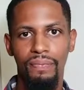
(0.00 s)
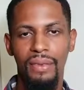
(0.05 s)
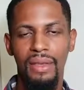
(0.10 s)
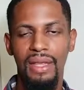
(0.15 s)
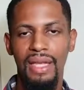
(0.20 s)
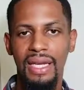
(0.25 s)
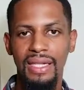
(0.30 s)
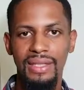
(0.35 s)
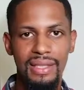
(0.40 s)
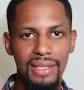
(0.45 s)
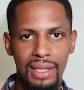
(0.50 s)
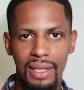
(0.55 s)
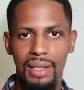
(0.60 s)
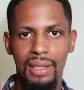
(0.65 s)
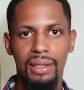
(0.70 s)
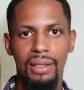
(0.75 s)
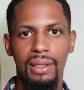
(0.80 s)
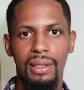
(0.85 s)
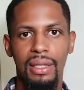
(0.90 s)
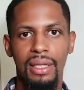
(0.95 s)
That's it.
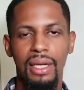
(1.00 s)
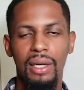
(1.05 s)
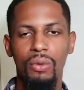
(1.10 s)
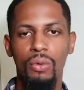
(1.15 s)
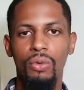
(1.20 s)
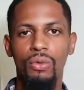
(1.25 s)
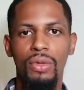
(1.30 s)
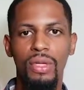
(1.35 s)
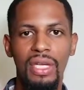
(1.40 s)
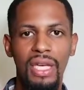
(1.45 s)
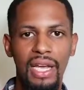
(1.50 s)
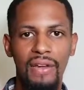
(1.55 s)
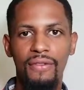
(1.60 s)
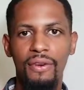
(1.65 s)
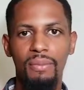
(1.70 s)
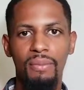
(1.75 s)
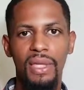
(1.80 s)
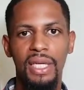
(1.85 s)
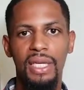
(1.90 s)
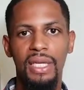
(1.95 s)
There will never
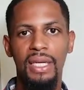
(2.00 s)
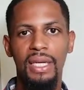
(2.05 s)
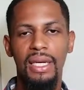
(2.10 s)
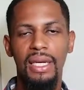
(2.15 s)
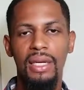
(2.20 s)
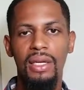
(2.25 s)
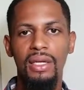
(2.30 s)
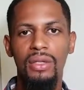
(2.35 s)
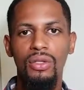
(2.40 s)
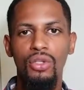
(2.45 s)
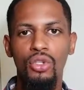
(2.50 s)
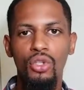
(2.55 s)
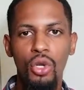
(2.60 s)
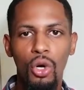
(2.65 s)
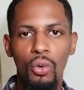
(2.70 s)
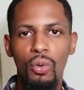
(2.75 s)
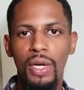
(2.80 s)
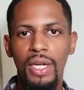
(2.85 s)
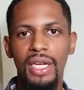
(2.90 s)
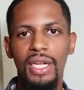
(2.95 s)
be no
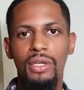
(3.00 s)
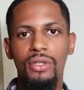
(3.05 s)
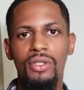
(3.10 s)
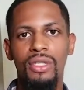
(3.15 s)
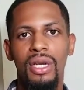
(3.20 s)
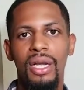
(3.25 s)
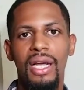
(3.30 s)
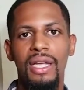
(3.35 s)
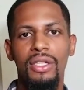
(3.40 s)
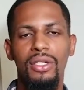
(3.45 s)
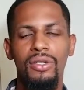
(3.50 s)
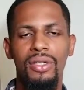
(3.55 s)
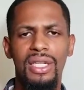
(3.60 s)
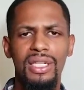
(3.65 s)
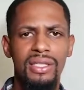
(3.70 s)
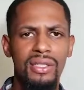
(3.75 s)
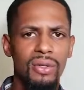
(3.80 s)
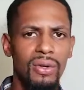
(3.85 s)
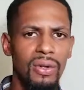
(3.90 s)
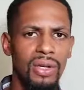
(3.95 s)
one else like you
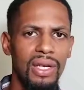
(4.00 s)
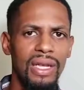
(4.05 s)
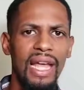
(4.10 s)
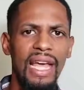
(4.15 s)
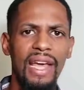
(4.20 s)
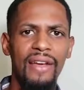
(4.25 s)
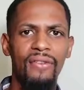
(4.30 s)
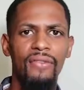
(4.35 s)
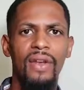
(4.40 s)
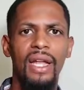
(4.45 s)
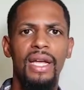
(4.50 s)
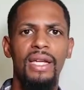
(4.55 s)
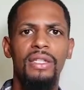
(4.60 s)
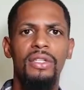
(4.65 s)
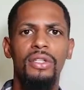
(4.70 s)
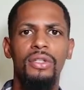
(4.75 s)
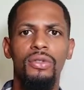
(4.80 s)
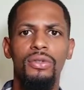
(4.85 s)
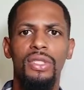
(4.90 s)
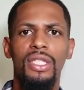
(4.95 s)
that's going to laugh like
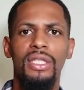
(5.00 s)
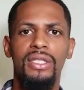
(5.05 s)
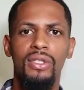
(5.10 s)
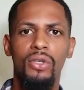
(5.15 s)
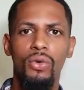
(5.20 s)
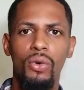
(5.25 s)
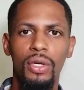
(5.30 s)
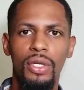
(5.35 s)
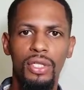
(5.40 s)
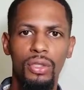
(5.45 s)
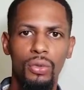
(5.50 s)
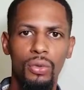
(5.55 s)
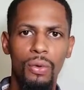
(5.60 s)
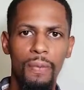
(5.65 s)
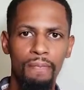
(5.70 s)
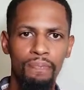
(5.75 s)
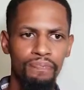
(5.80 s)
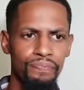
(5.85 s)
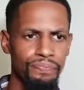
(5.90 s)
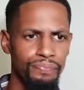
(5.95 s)
you, that's going to
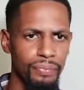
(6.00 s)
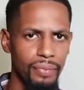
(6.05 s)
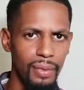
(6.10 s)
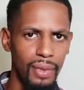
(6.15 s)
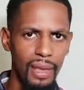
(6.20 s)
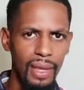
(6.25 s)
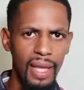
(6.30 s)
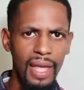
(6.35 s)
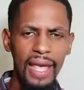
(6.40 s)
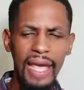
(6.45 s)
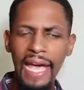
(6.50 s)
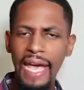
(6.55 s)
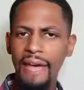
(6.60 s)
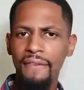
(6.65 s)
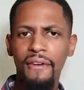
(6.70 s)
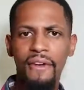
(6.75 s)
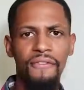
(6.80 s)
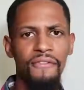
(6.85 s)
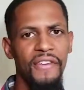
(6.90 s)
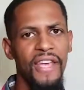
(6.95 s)
have
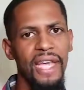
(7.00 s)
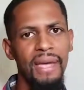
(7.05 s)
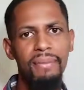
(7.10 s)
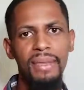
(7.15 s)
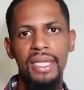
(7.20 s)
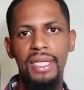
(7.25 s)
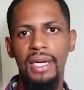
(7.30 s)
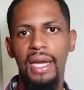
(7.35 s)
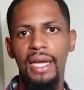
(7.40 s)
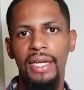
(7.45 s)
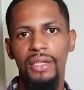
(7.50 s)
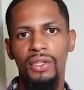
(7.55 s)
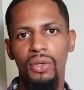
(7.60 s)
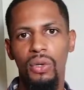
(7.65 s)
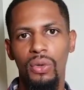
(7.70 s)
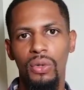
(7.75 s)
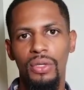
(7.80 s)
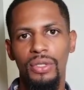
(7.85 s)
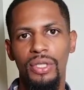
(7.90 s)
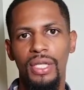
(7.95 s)
a family like
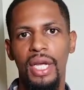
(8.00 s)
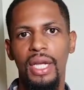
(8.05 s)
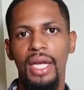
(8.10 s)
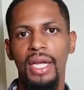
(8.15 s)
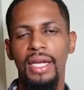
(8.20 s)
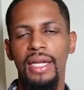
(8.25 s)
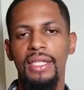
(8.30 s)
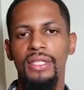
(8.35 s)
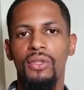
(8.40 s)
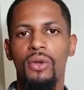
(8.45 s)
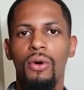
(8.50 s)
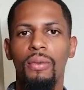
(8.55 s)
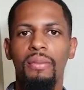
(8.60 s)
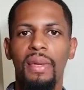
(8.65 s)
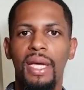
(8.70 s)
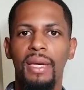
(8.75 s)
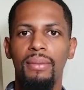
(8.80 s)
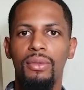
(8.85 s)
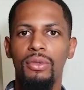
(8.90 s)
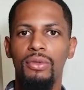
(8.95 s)
yours, that's going to
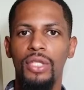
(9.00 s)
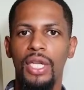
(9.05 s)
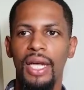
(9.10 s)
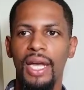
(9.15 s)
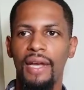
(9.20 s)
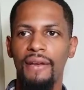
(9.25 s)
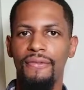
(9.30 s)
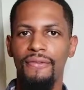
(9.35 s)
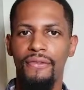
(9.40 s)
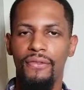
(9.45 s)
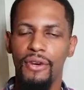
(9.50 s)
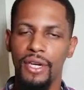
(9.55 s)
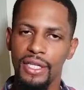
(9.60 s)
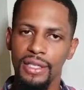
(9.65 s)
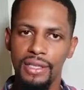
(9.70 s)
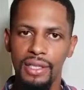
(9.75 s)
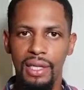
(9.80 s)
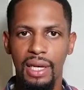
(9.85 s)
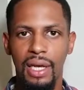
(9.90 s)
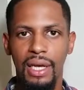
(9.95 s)
be able to have
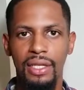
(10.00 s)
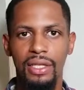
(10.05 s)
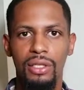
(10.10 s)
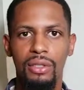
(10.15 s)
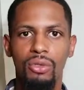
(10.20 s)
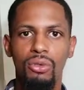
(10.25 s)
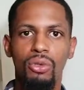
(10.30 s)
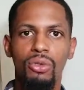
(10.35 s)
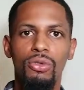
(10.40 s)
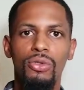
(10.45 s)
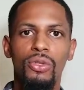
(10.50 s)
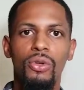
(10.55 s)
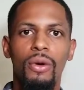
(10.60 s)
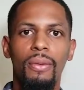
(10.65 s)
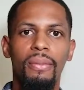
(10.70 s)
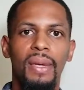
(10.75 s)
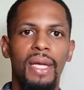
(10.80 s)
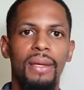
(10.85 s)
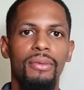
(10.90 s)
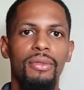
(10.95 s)
friends like you, who's going to
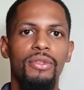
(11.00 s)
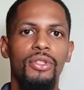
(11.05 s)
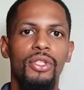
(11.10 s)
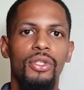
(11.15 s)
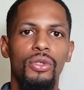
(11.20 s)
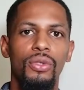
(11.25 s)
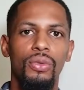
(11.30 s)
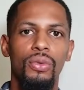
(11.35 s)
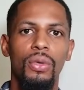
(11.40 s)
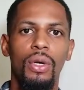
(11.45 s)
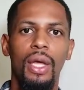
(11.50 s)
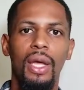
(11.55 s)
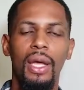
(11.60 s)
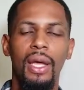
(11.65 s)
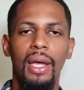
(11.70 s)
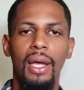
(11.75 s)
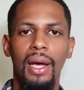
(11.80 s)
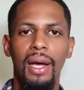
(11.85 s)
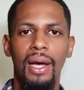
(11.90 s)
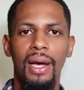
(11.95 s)
be able to
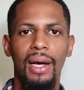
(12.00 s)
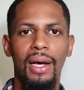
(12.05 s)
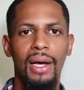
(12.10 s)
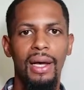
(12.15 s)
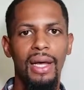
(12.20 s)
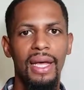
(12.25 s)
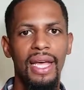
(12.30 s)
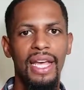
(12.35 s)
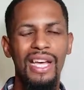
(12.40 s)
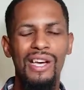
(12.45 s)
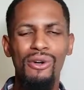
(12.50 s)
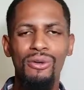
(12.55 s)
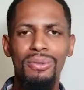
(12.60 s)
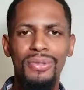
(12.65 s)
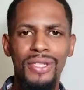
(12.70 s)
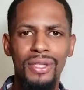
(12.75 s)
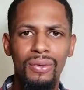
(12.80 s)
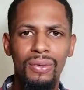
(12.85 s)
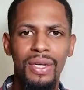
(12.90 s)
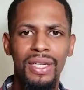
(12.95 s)
help
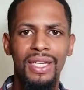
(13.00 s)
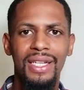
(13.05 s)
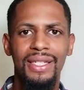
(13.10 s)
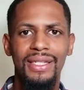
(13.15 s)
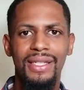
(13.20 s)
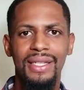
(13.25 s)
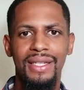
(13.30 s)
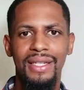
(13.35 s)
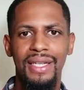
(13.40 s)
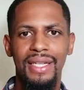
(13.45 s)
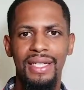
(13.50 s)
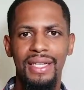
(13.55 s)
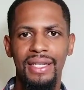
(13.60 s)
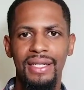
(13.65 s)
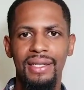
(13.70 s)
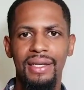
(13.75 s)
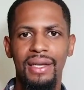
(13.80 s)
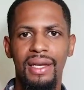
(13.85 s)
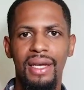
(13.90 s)
someone that's in need.